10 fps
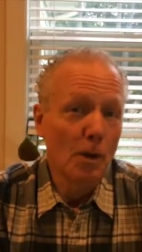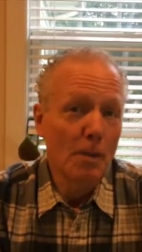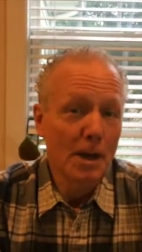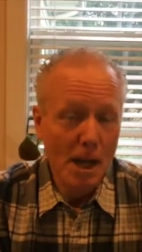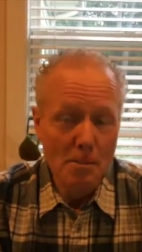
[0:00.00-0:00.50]

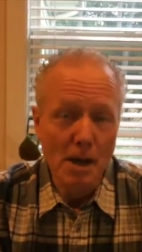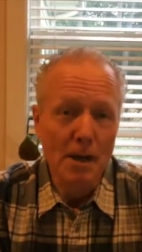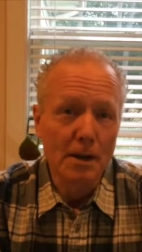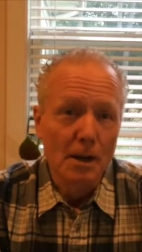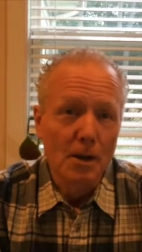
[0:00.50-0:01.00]
women and
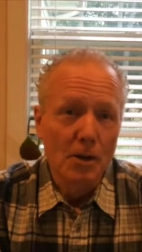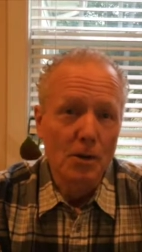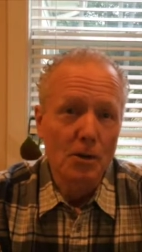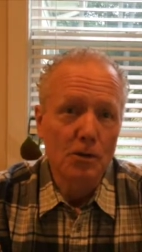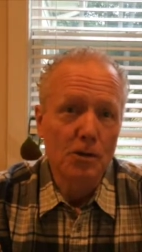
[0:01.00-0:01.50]
men,
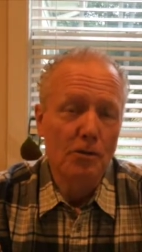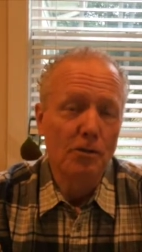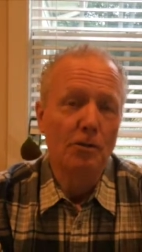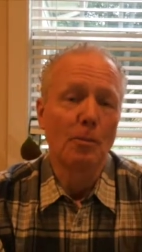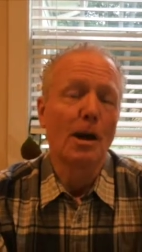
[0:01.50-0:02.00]
who
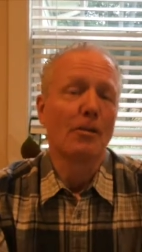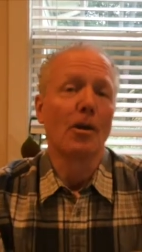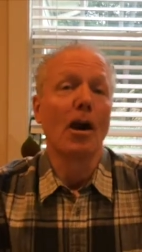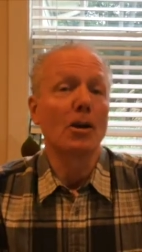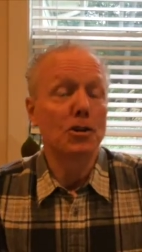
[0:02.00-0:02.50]
suffer from
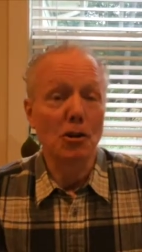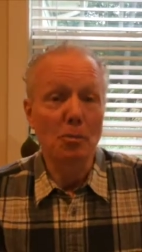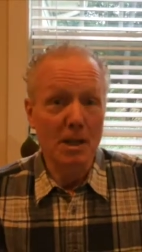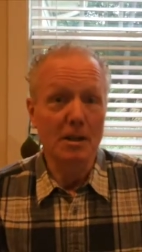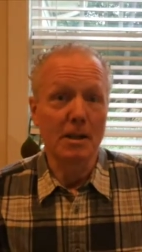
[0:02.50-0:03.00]
either
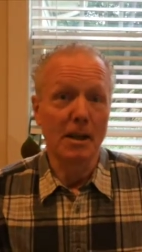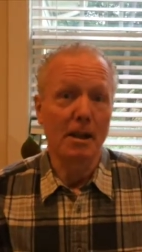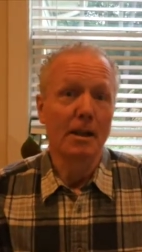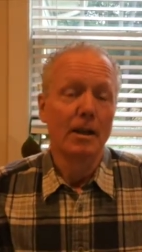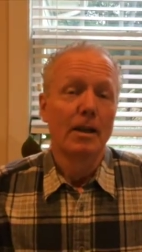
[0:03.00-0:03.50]

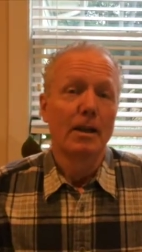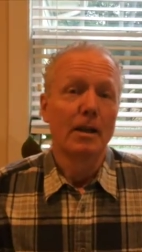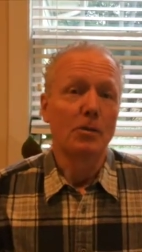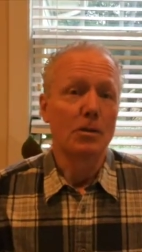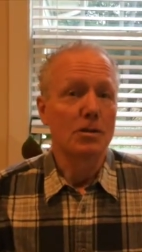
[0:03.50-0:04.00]
osteopenia,
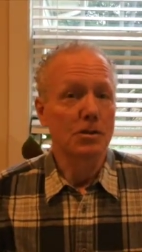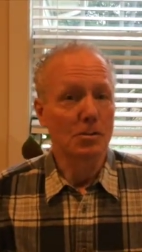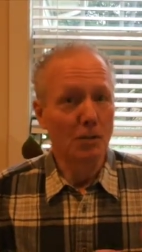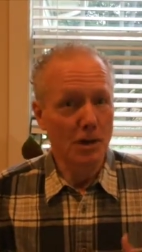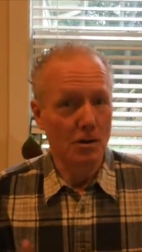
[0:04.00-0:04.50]
which is the
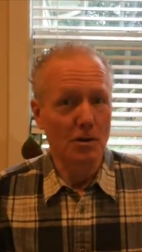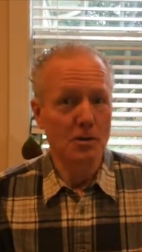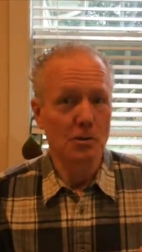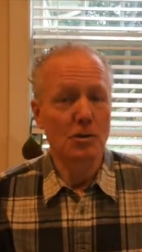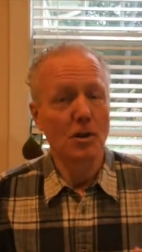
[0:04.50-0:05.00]

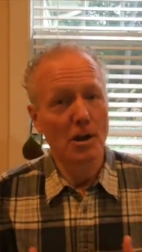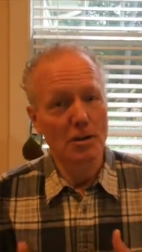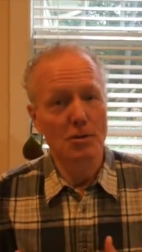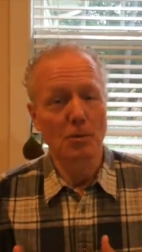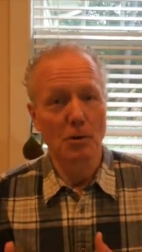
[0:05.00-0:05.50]
precursor to
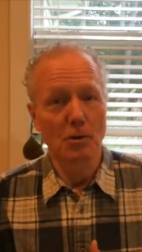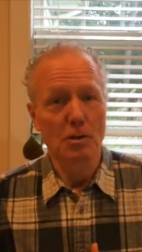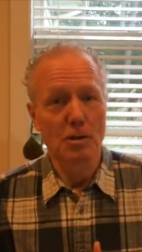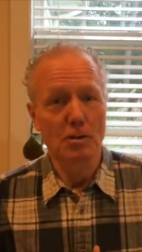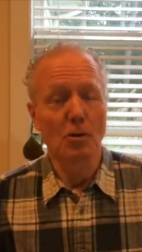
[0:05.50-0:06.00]

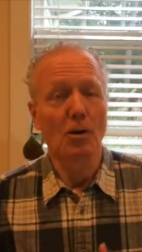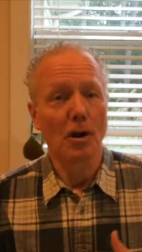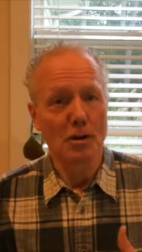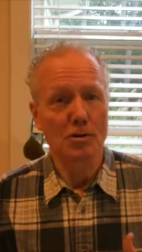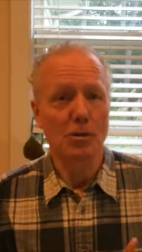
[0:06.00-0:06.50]
osteoporosis, or
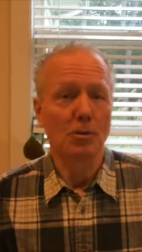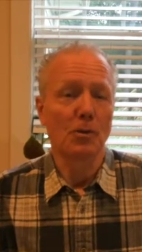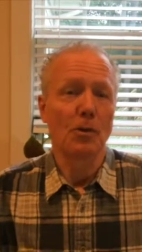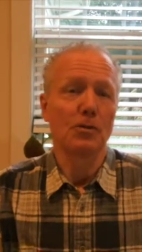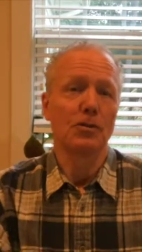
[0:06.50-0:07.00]

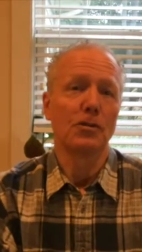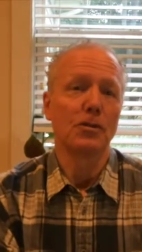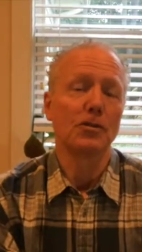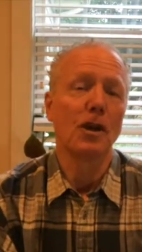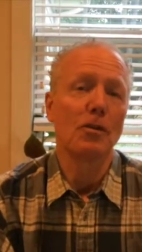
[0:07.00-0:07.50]
osteoporosis
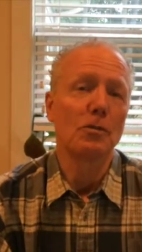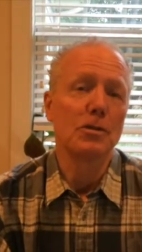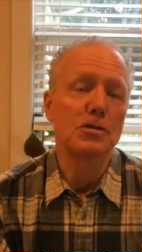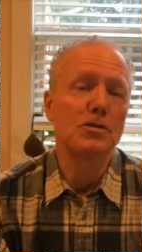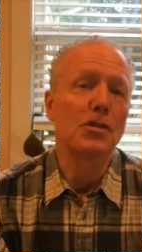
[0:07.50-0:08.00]
itself,
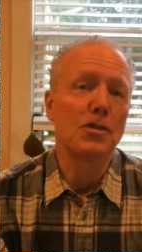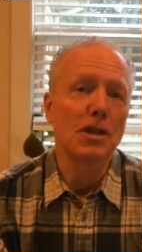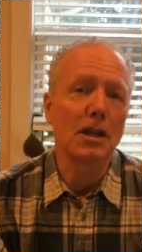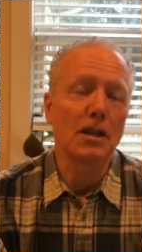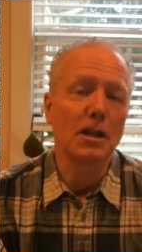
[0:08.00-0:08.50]
which is the
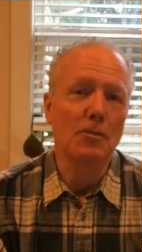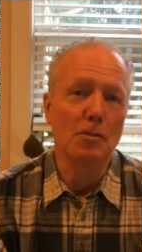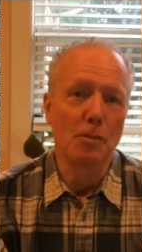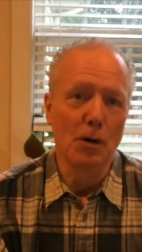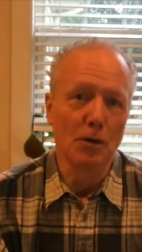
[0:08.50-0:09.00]
thinning of the
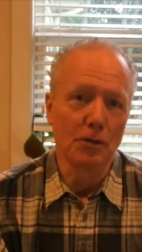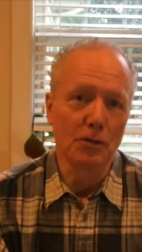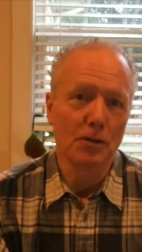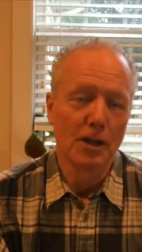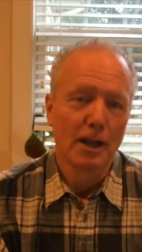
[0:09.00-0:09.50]

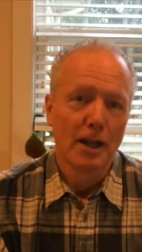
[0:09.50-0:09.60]
bones.